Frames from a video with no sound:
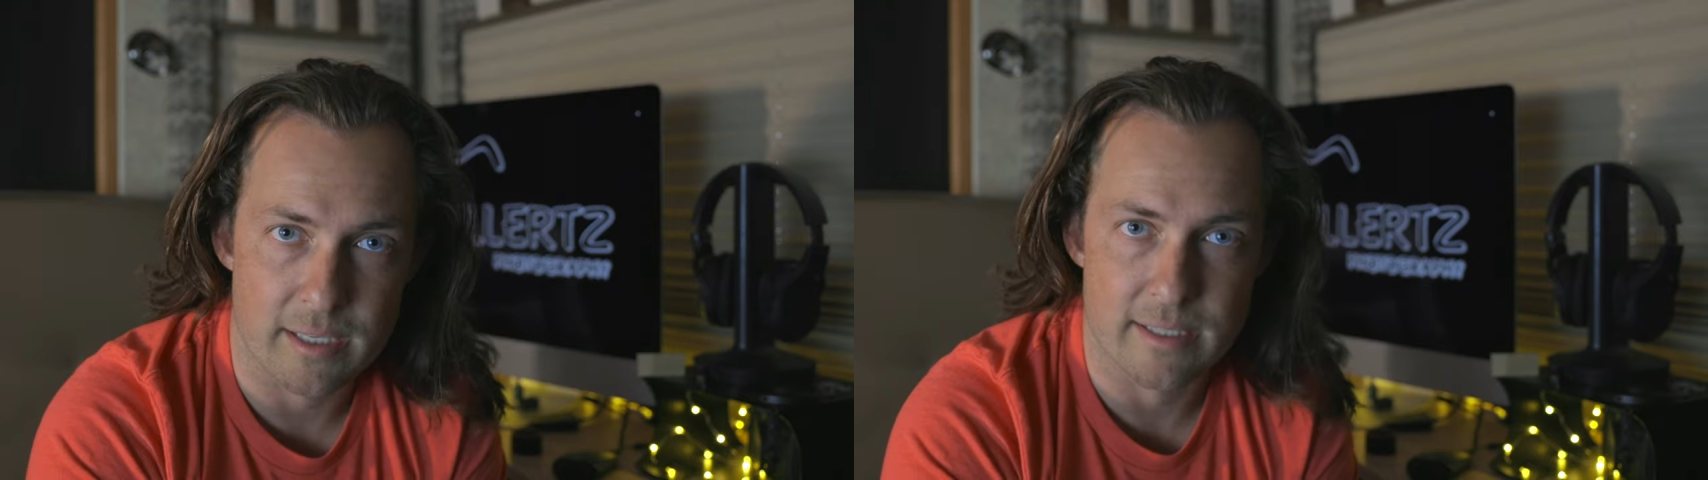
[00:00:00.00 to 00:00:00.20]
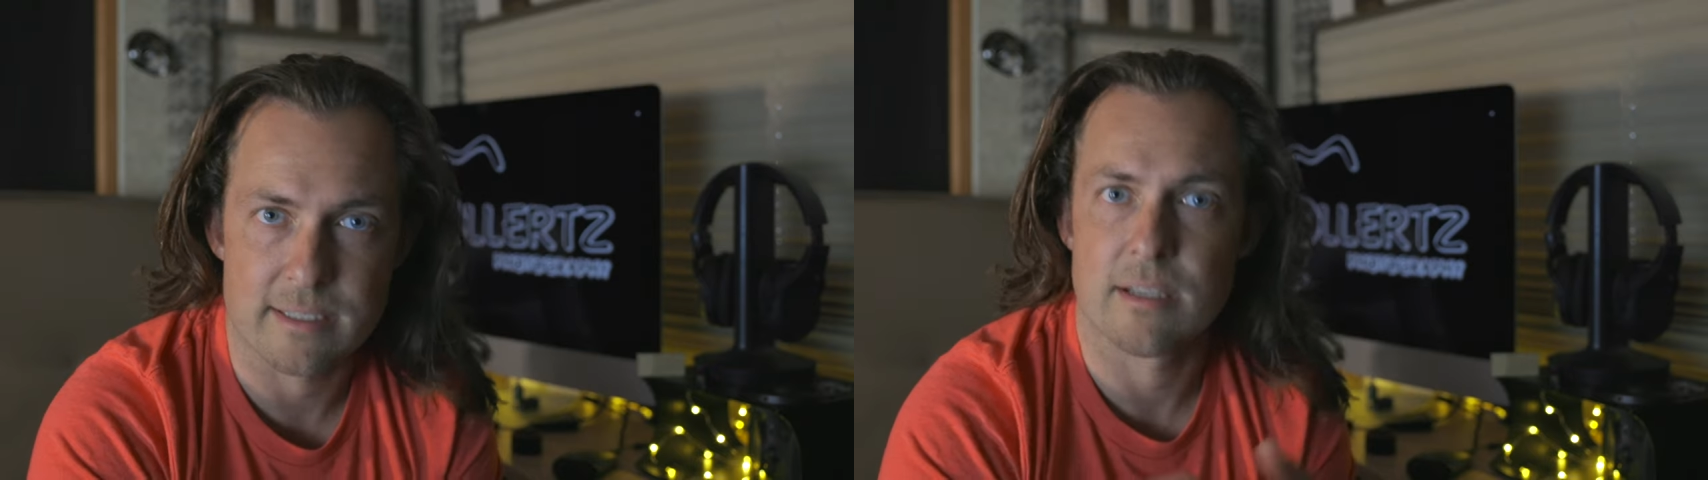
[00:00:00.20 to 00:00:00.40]

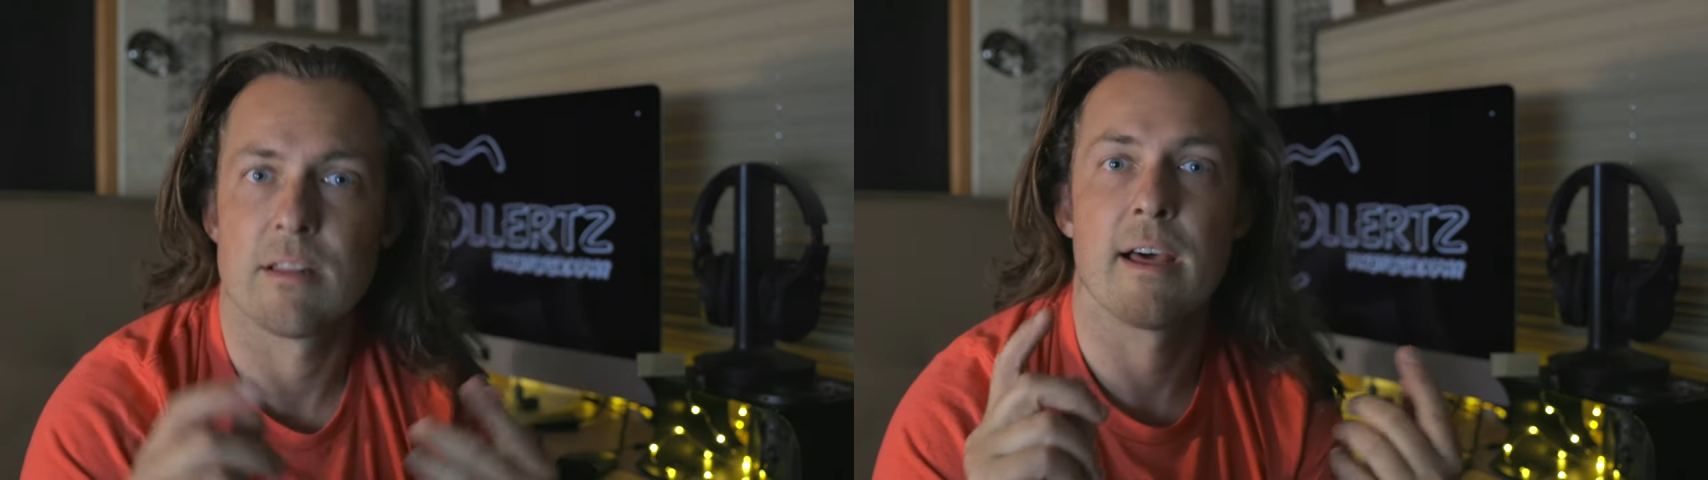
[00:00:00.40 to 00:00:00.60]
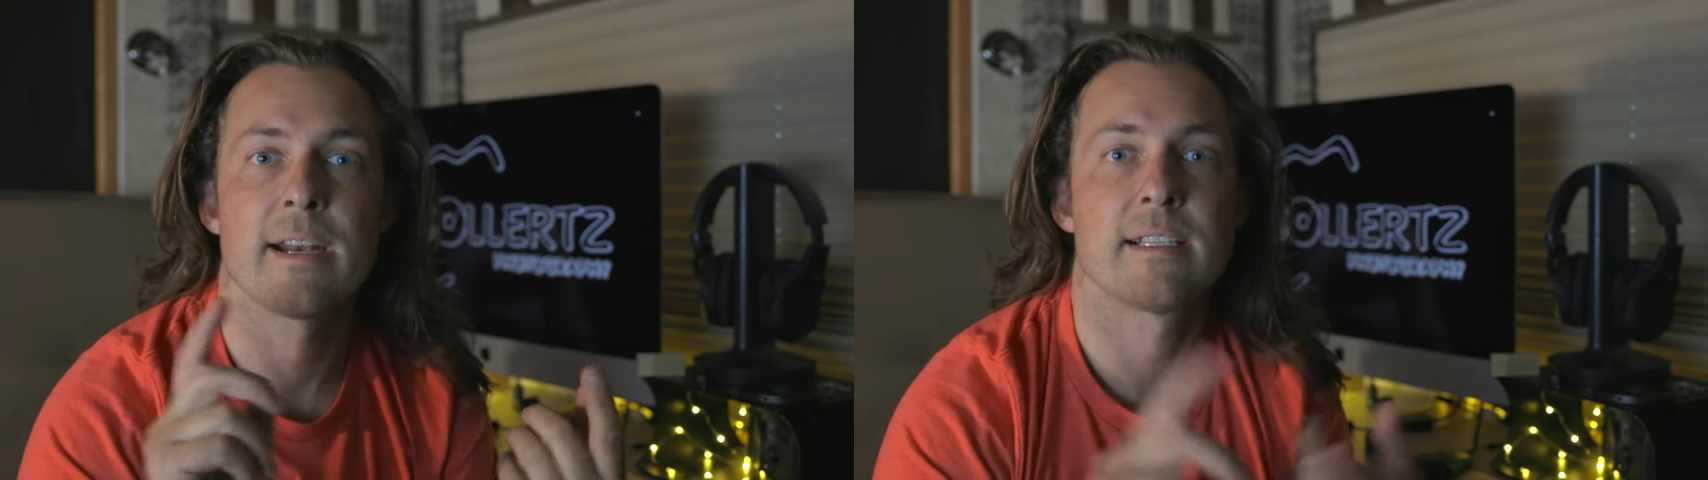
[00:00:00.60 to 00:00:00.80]
it takes a
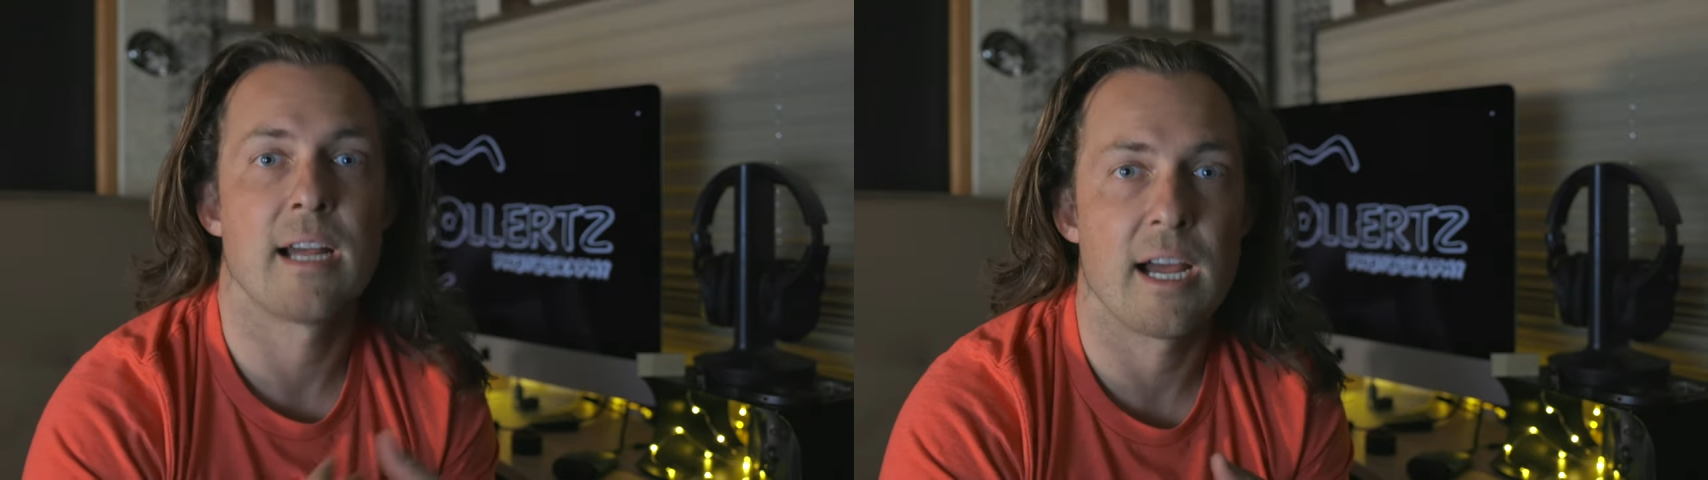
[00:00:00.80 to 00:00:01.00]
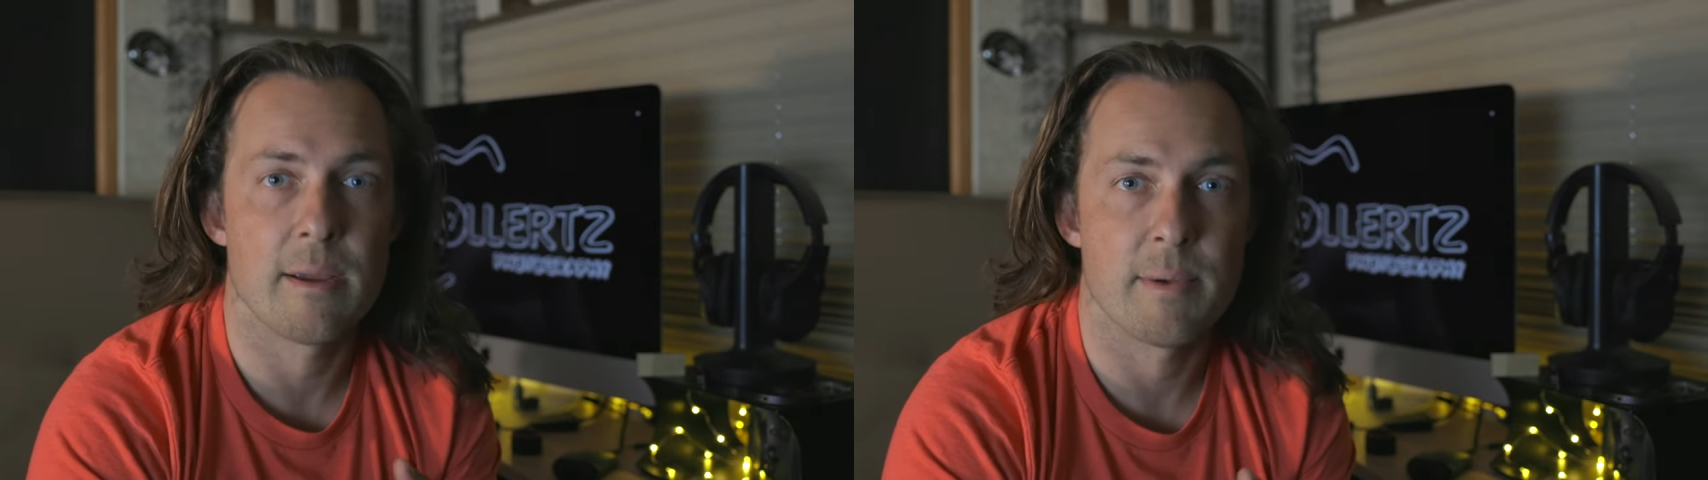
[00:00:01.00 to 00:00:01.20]
lot of
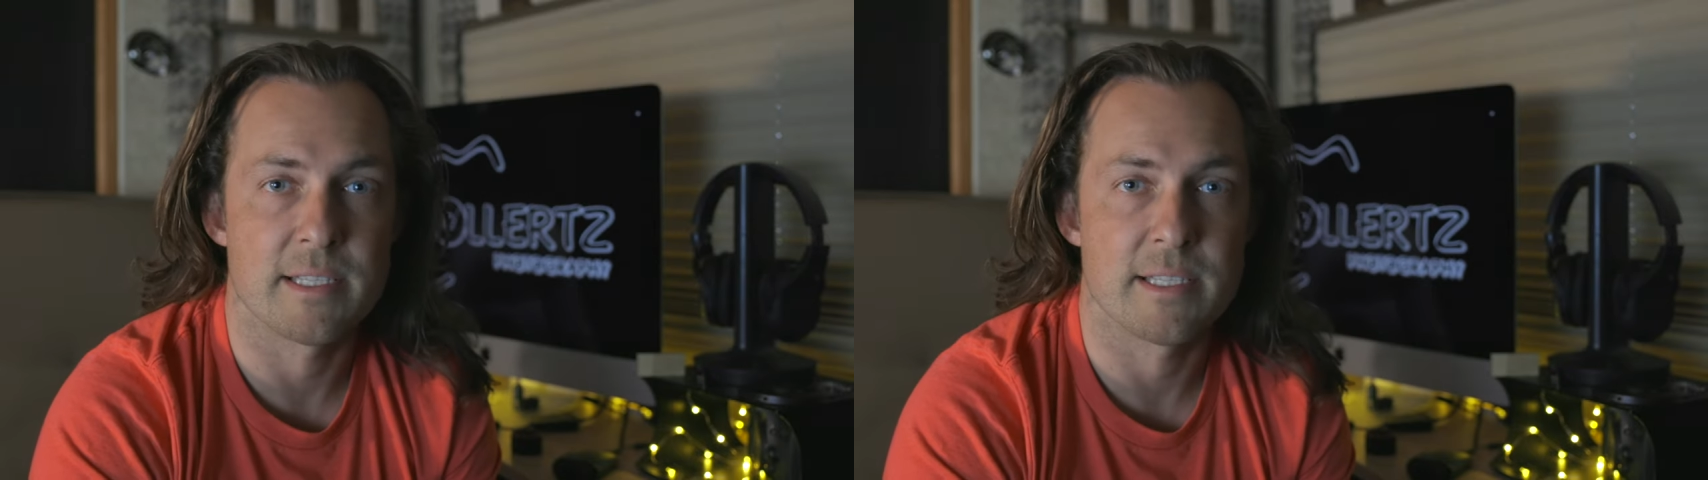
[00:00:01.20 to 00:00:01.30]
time,